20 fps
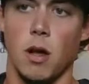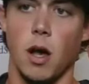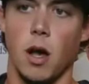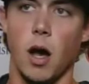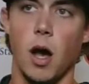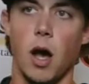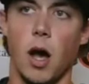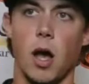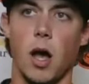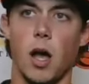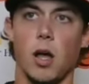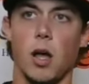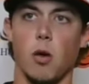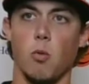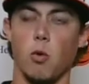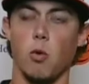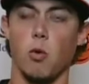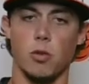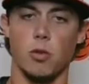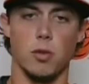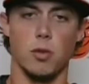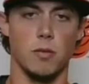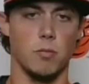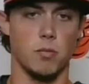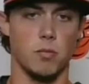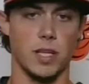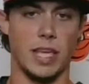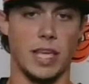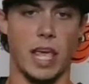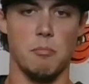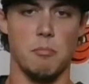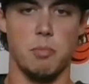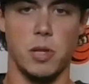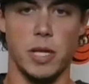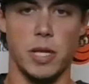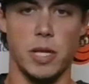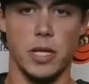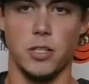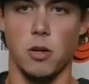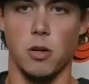Well, the game
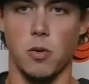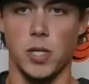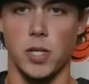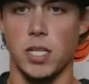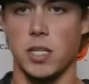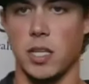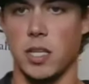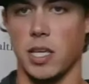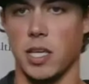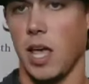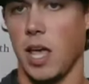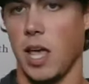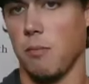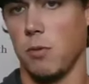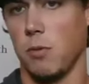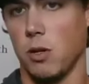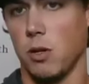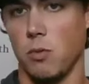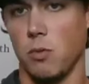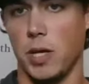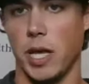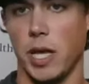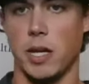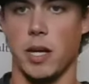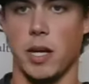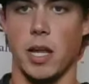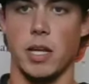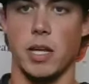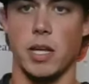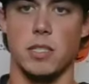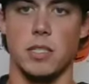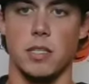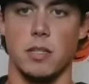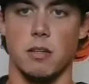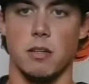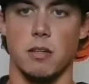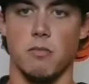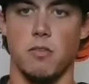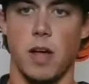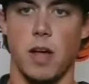plan going into the game, you know, we had an
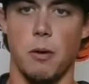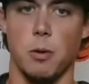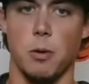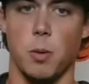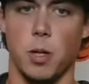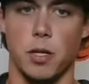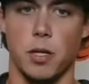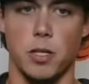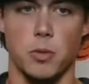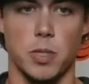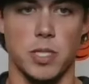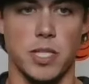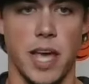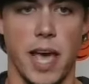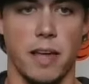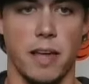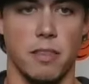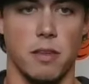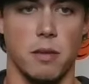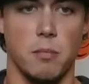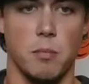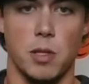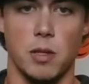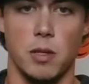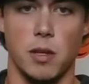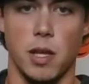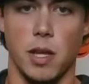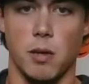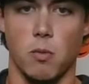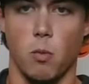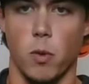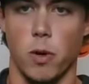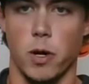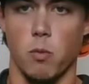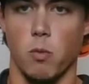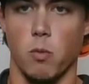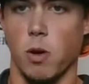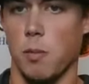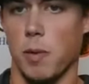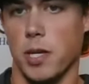idea of how we wanted to attack them and
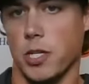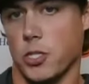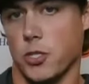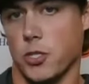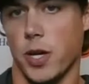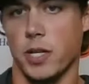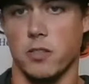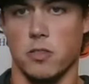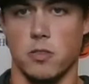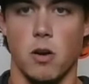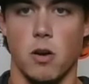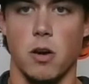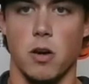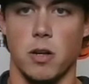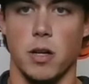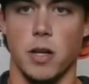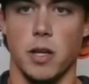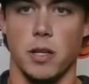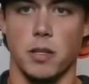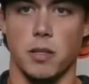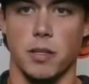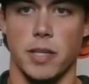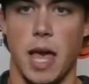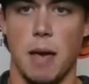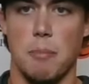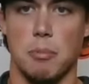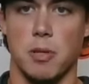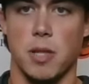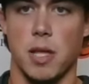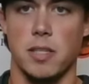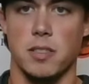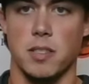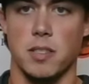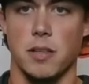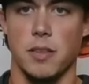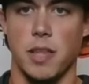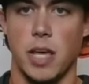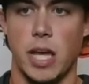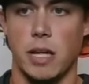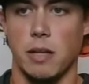where, what my strengths are and capitalizing
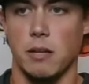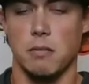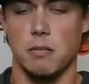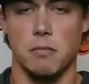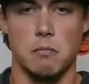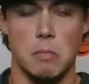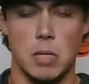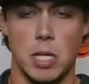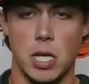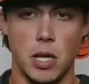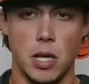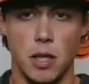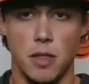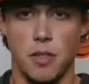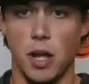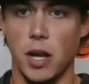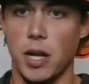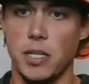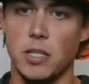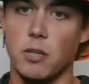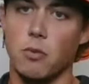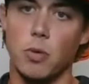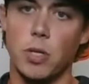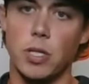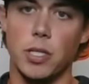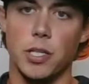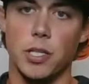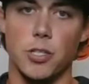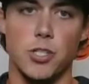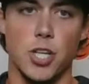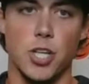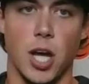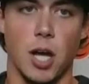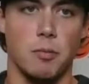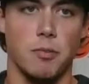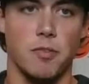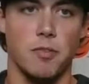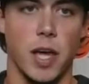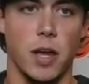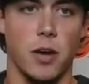on that. And thought I did a really good
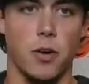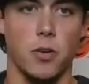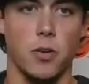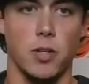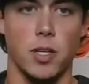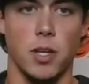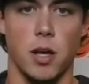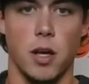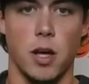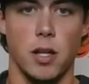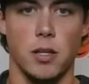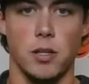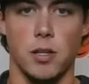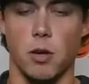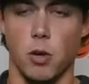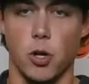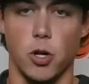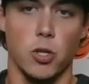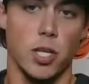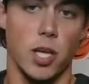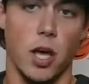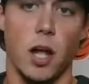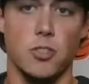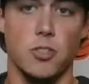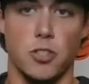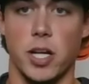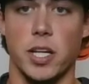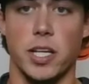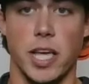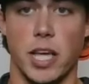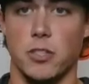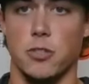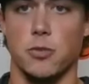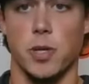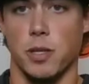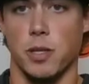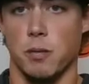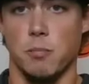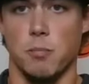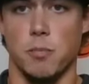job of that early on, you know, early on trying to catch a
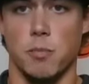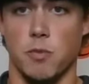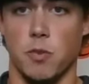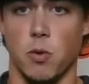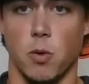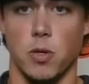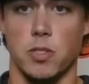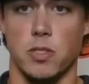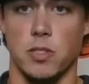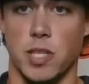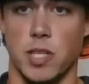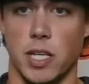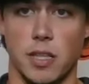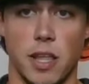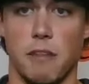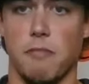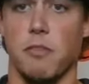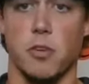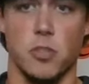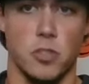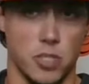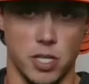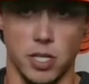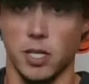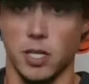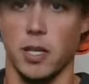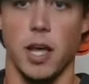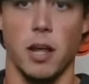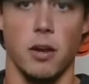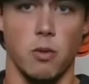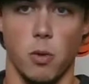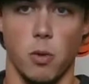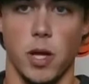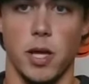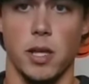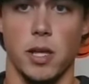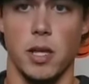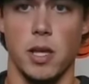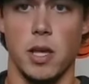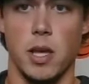rhythm, of course, getting that first inning out of the
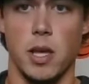way,